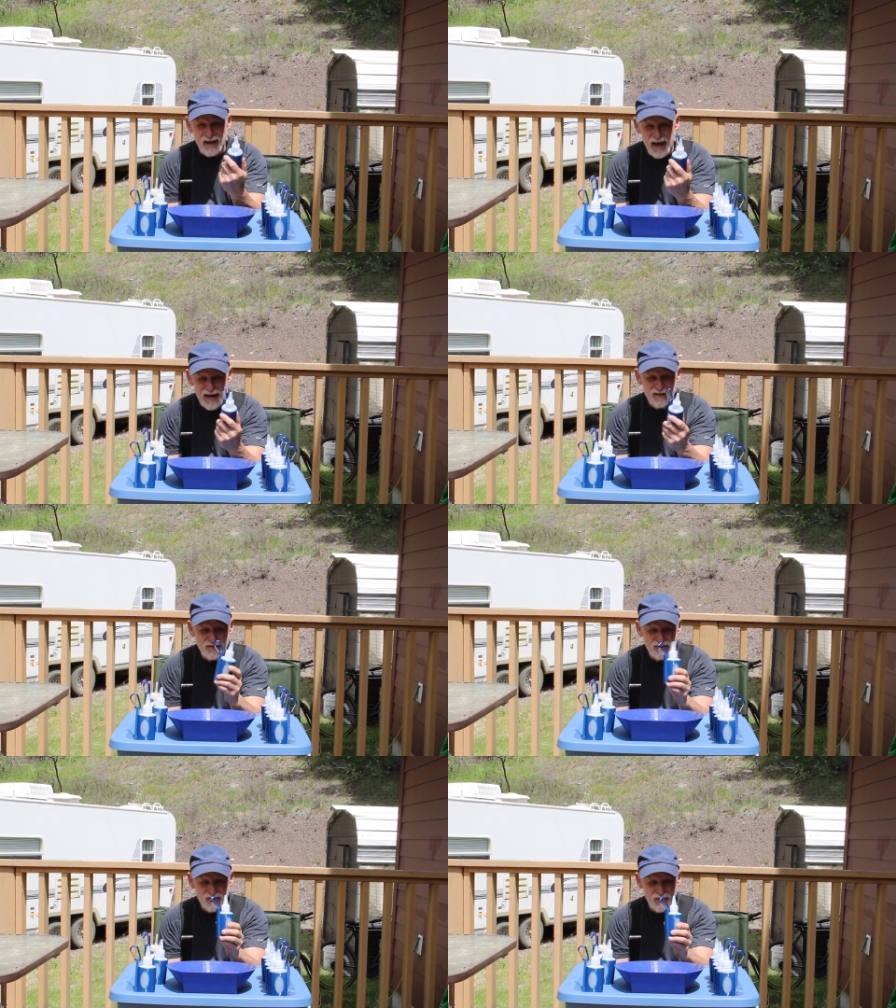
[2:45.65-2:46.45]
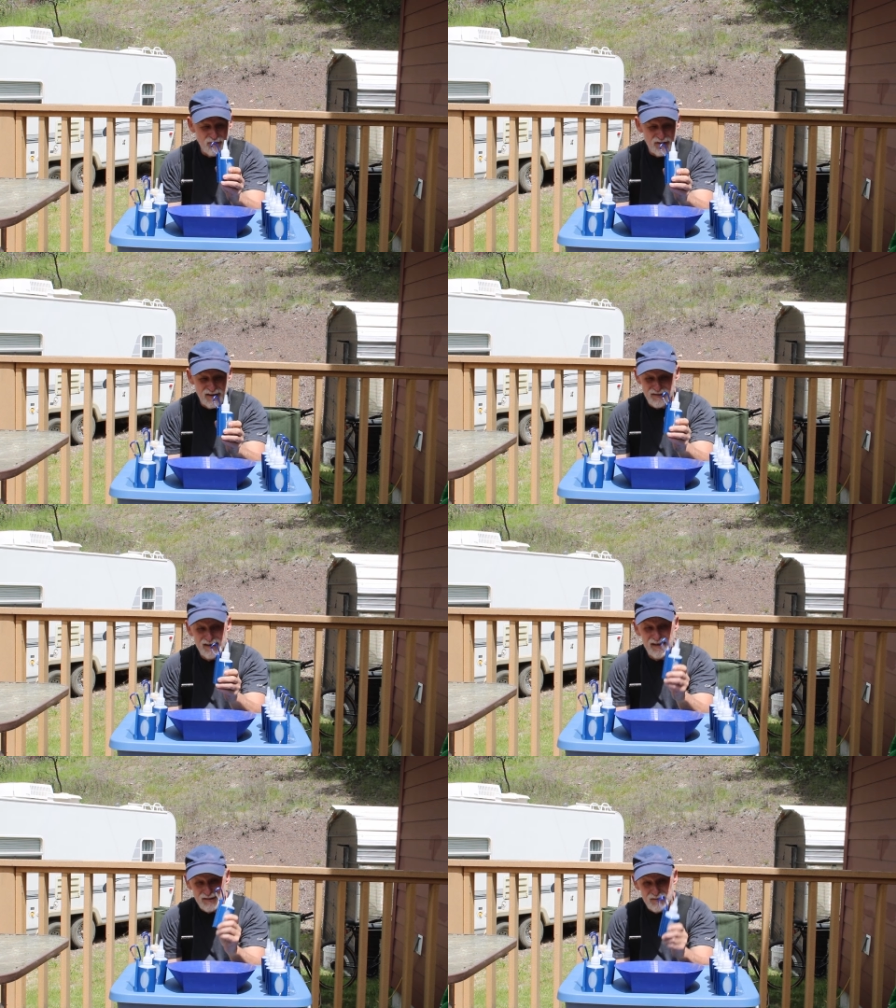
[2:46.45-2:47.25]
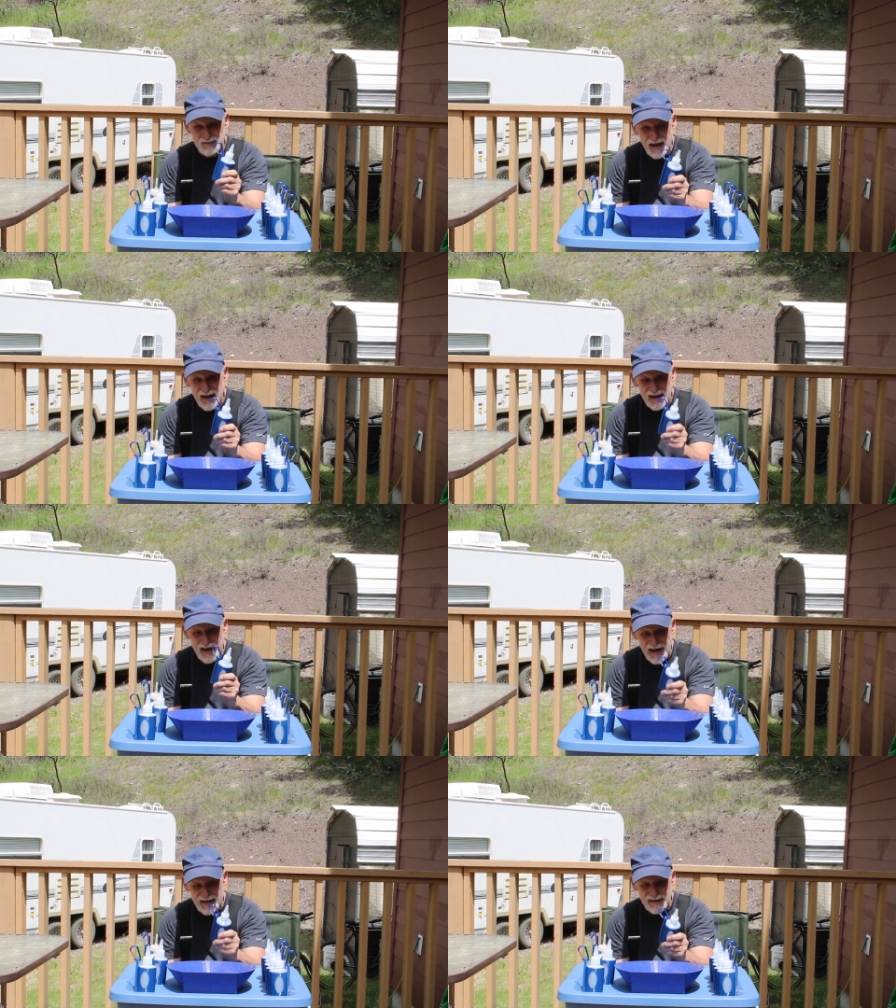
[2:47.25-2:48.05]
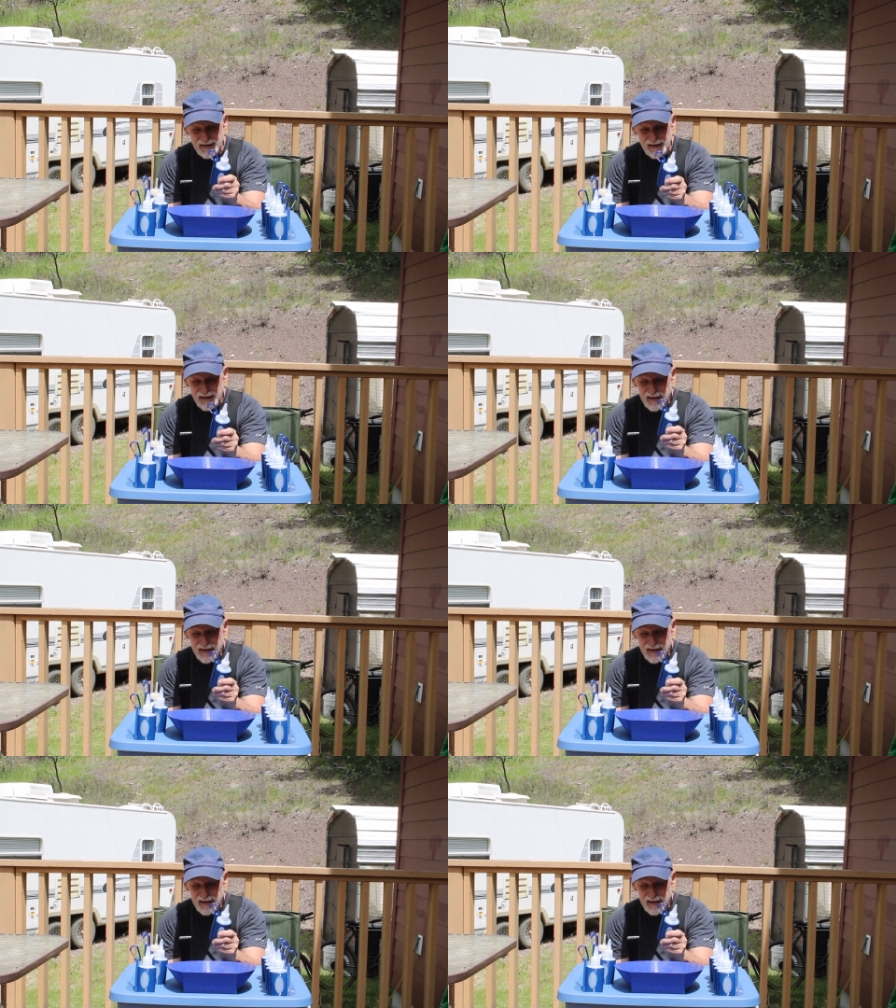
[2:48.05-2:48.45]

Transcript: handy snuffer because it is dang handy.